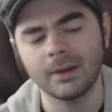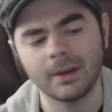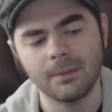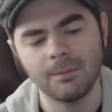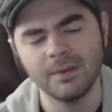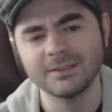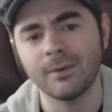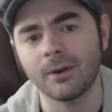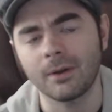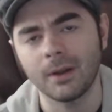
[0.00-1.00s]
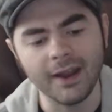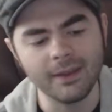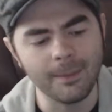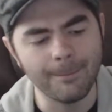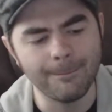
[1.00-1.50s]
I mean? Be smart,
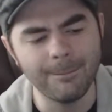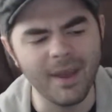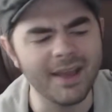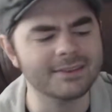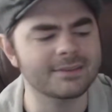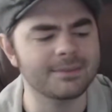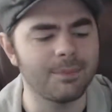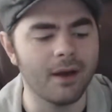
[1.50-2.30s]
find the best